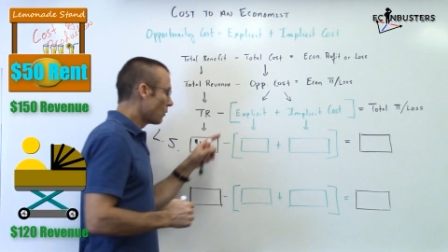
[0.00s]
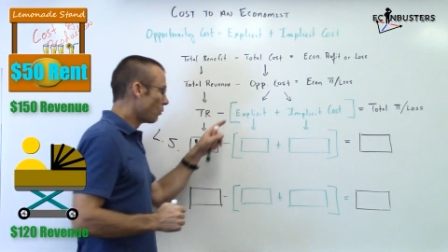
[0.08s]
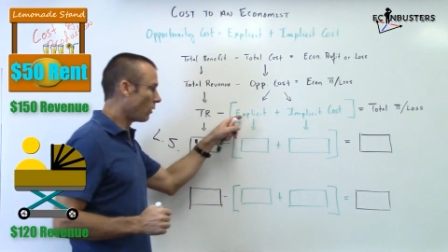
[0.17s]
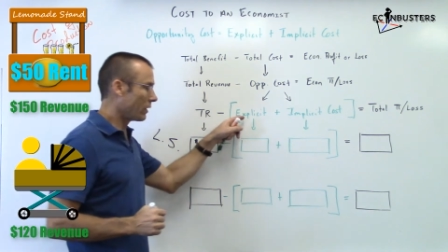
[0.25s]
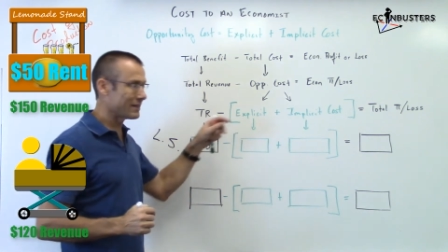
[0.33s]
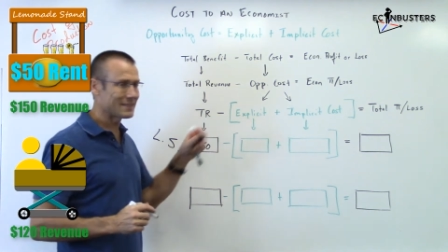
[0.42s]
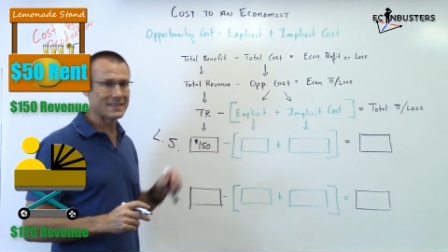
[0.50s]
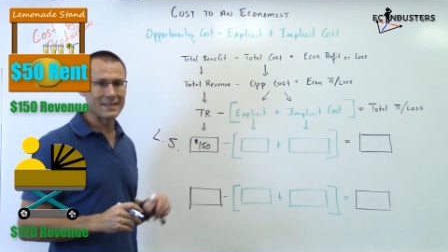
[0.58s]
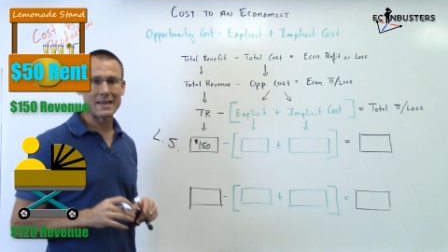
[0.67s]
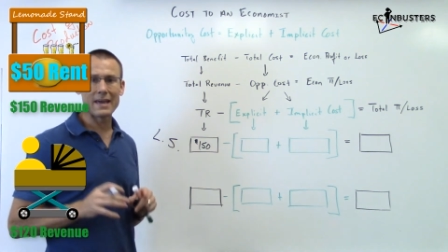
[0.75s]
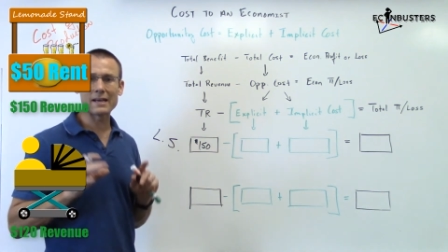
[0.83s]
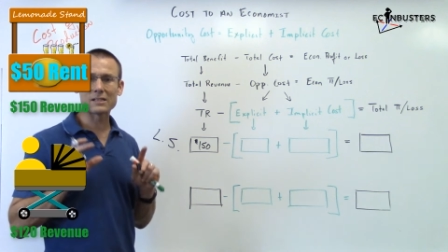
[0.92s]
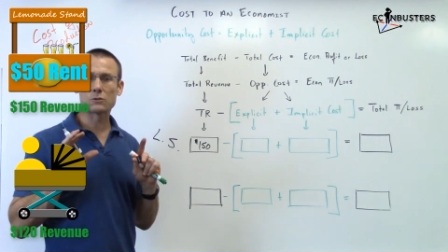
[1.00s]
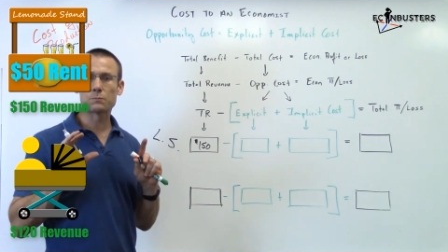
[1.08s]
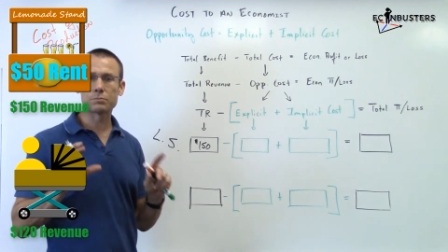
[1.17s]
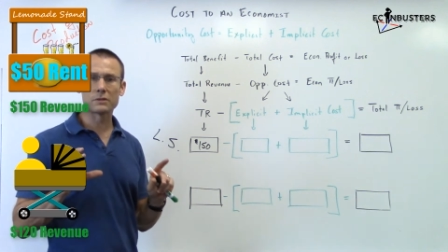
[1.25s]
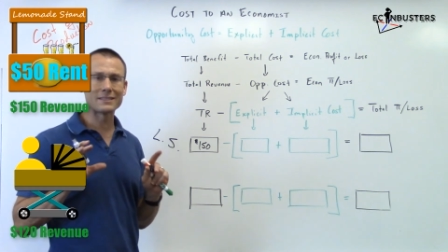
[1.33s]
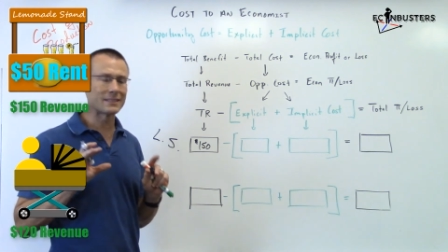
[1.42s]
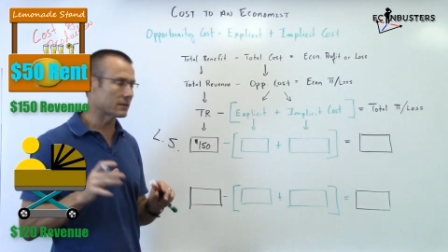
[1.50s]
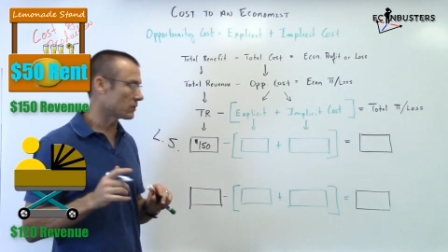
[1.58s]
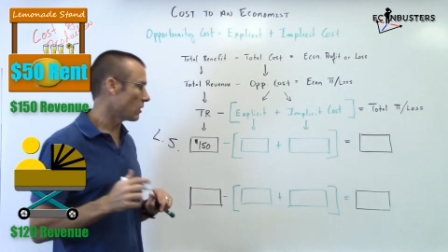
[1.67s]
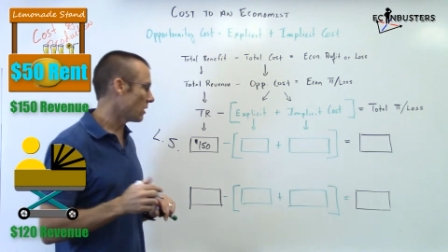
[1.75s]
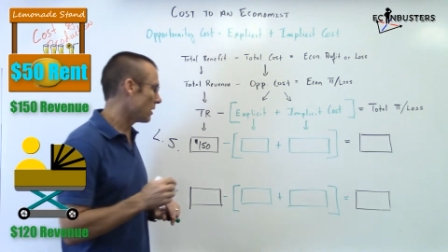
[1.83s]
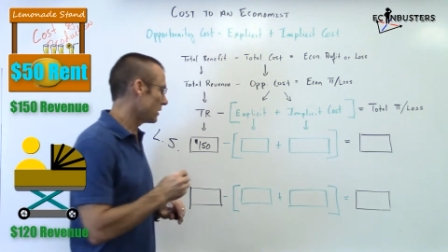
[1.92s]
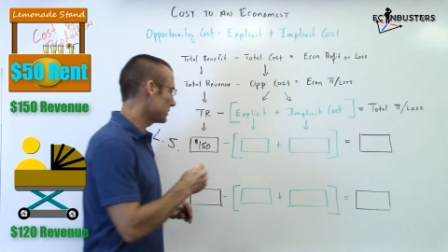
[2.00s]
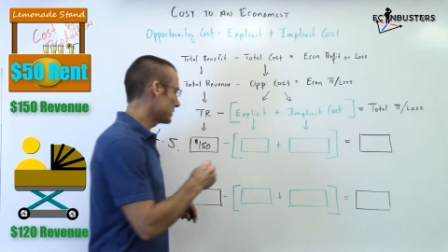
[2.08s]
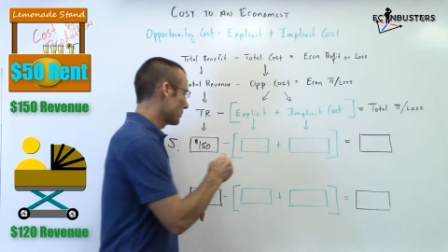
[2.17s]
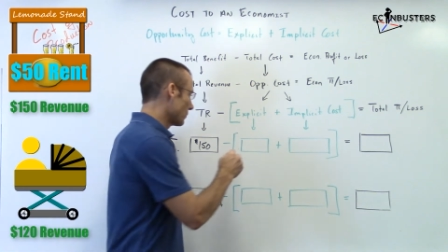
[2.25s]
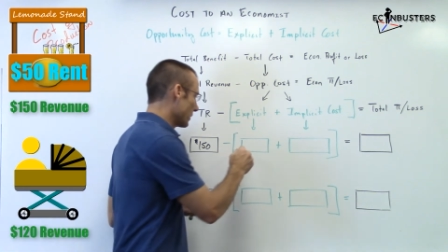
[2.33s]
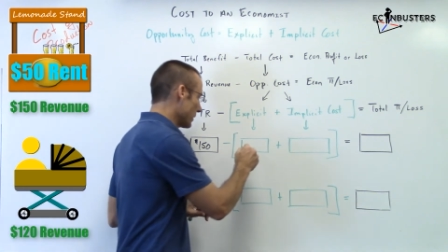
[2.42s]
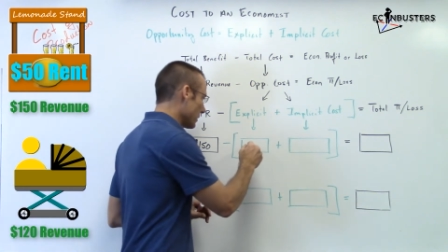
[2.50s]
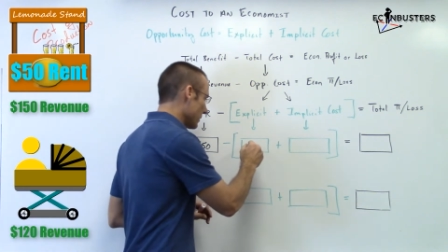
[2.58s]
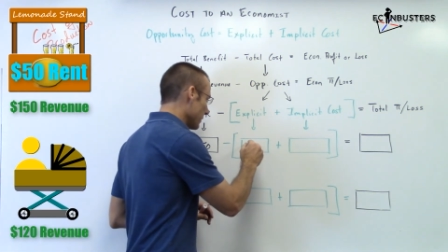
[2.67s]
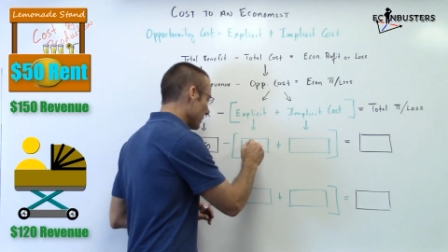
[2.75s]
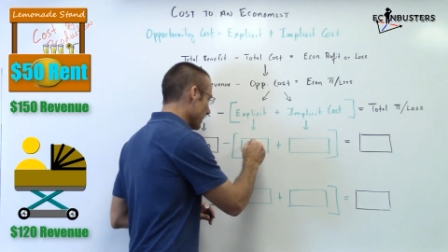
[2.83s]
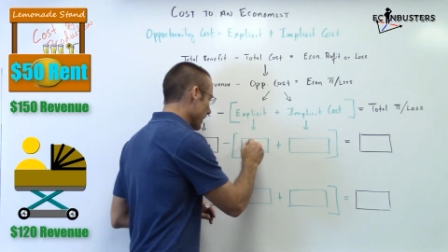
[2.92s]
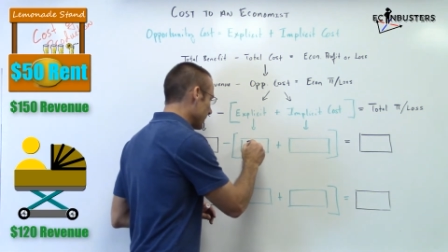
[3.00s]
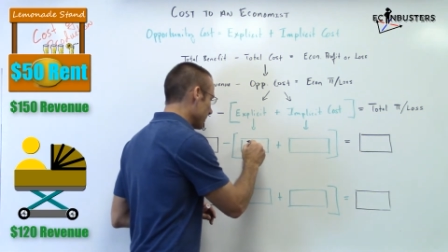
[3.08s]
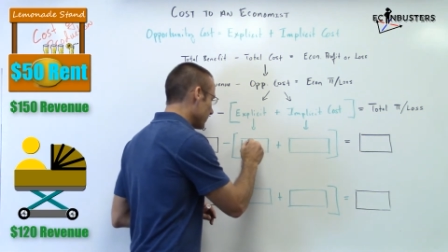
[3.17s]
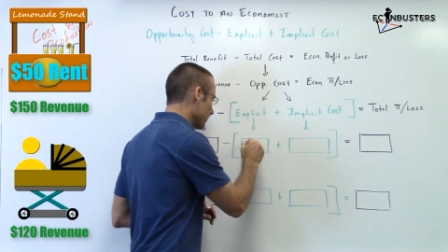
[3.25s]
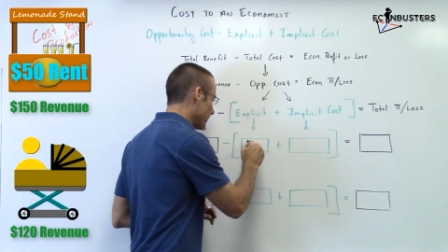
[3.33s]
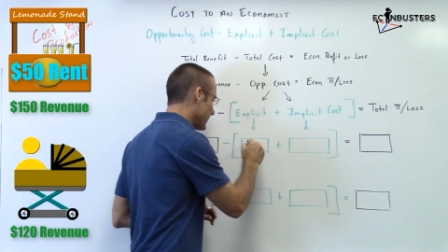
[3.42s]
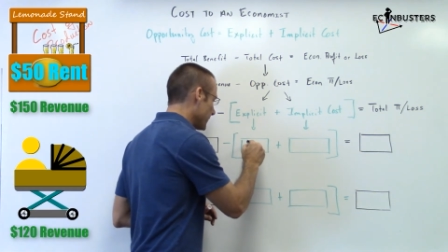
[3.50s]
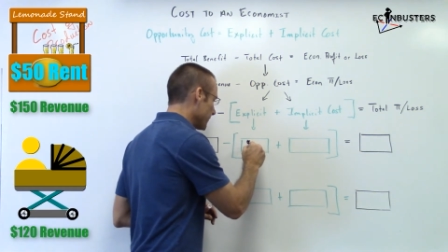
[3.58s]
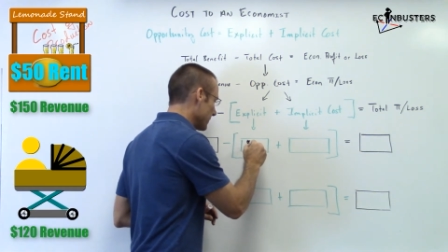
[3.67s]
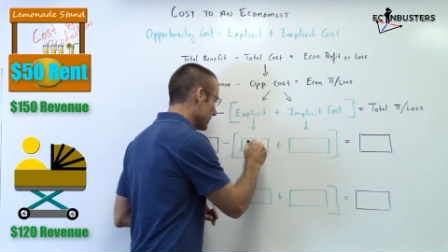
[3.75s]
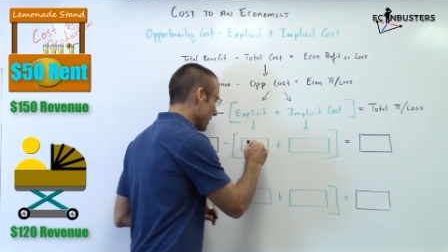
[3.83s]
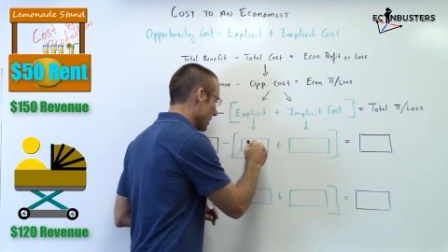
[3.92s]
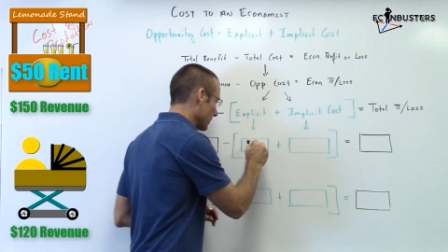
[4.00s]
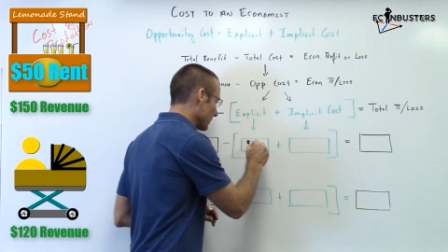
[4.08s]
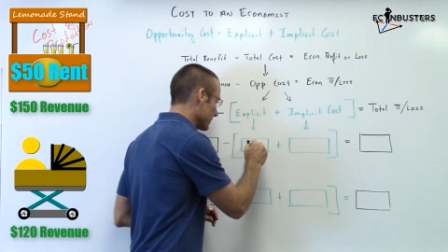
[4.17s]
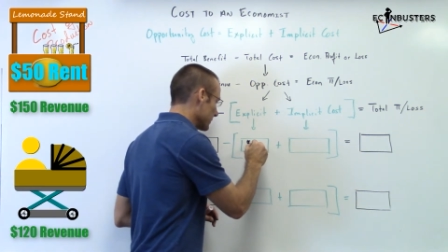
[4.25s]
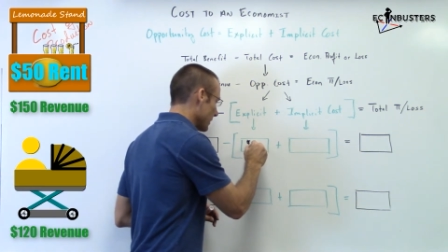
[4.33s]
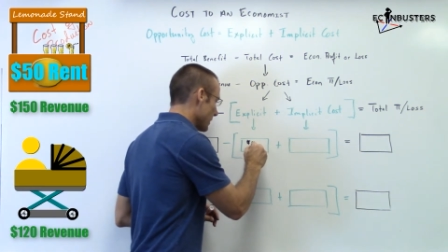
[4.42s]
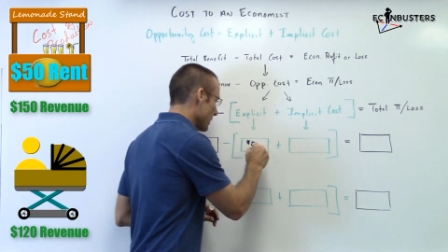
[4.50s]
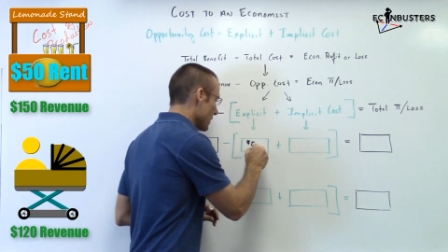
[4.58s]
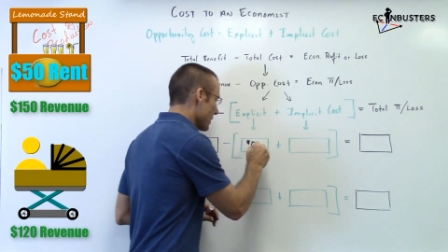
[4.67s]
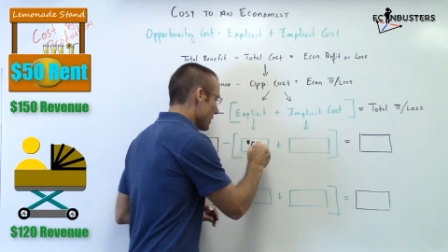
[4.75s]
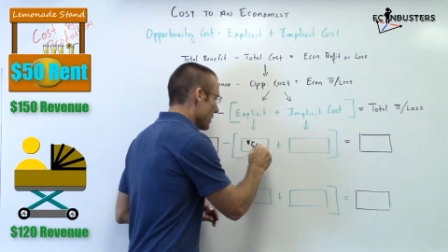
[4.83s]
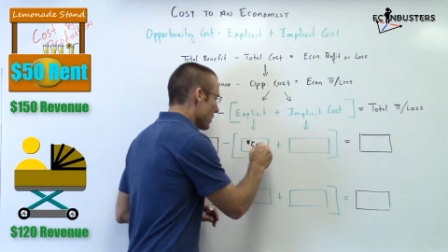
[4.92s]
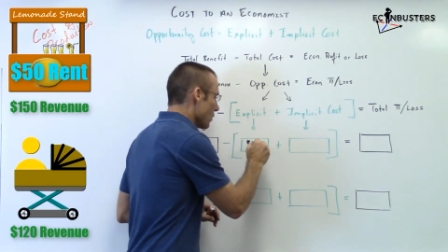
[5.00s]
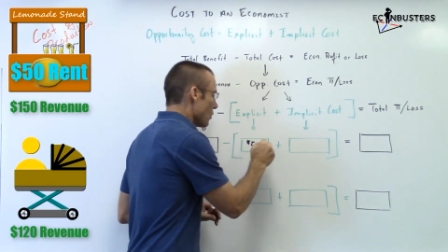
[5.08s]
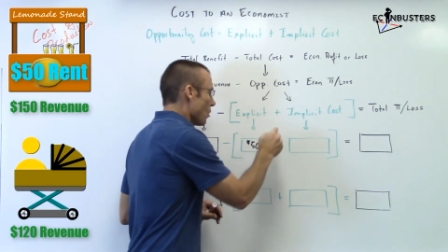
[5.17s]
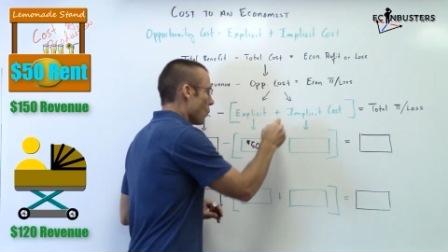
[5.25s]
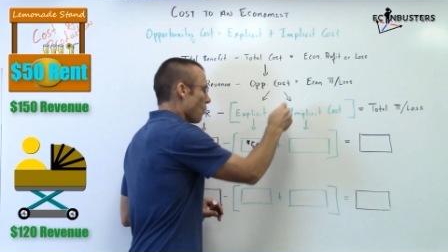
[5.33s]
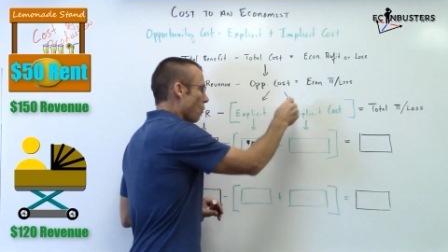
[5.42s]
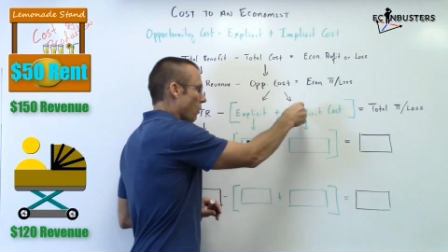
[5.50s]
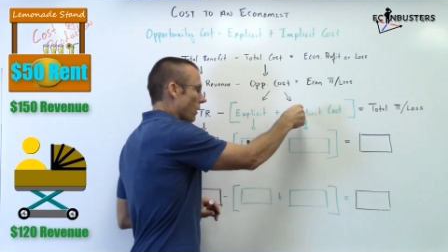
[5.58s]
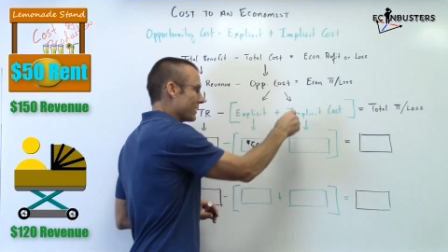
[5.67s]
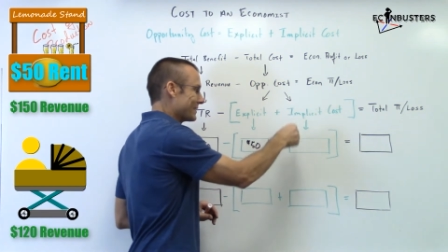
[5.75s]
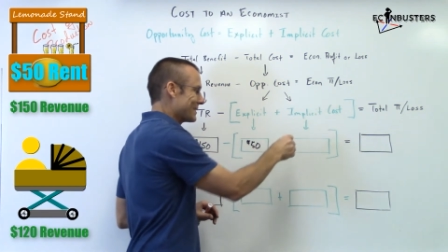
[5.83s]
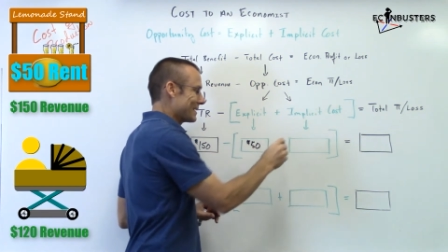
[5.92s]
What is the explicit cost? Well, that is $50. What is